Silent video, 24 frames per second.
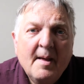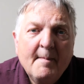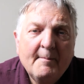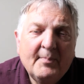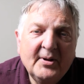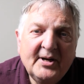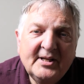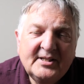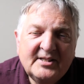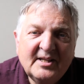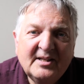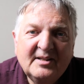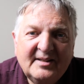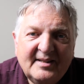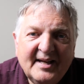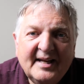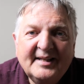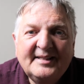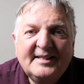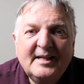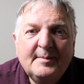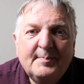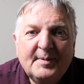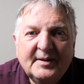but it's a,
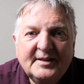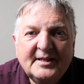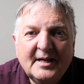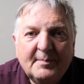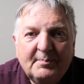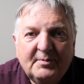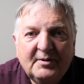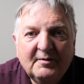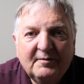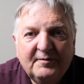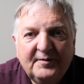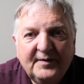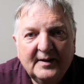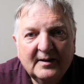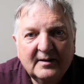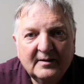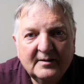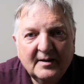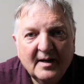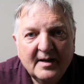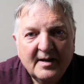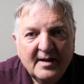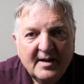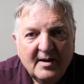a deeper depth of
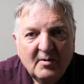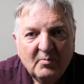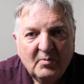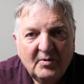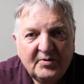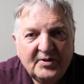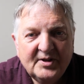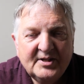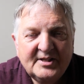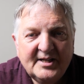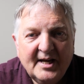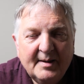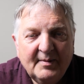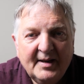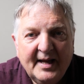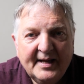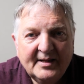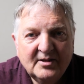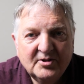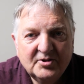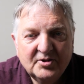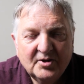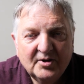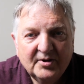field with the same
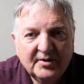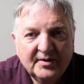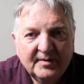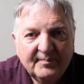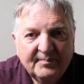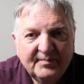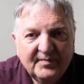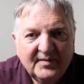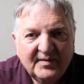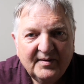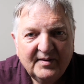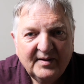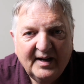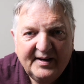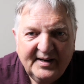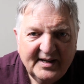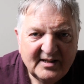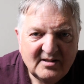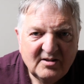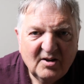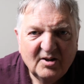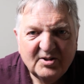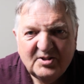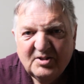lens on, and
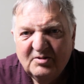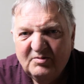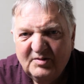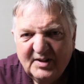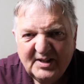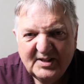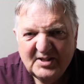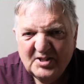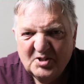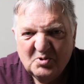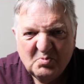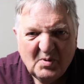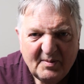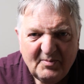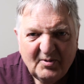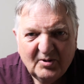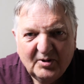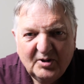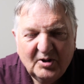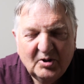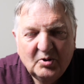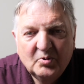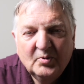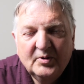there's lots of reasons why. I'm not
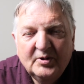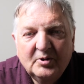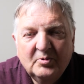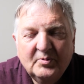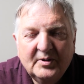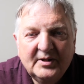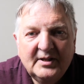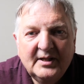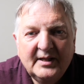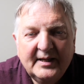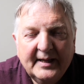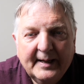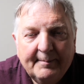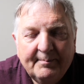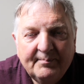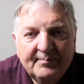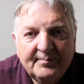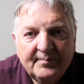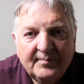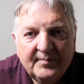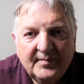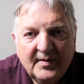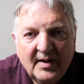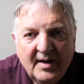going to go into it here.
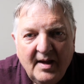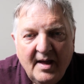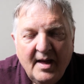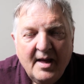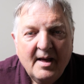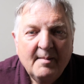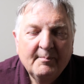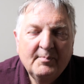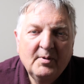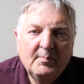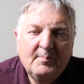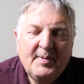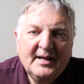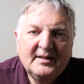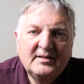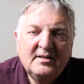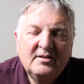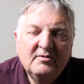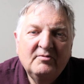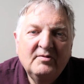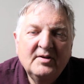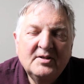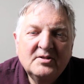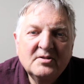But back to
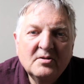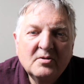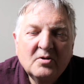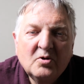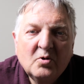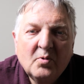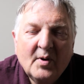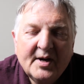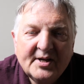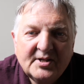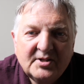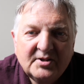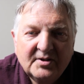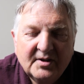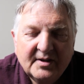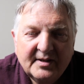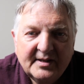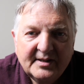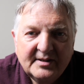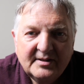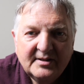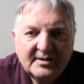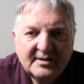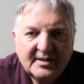the original
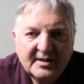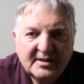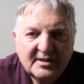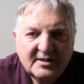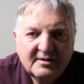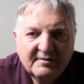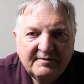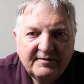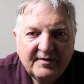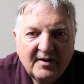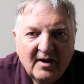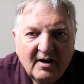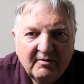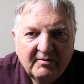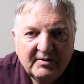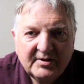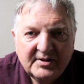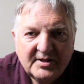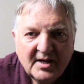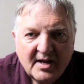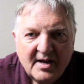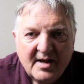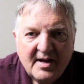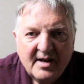question, insofar
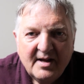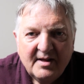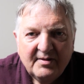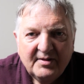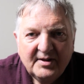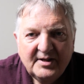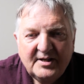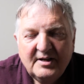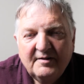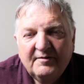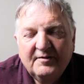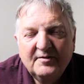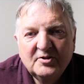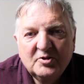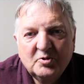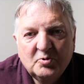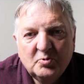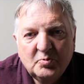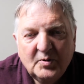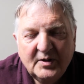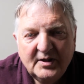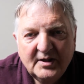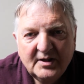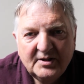as the difference
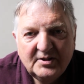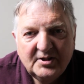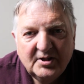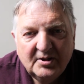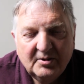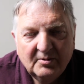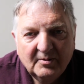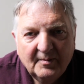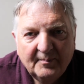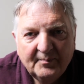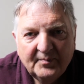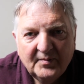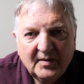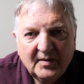between the two.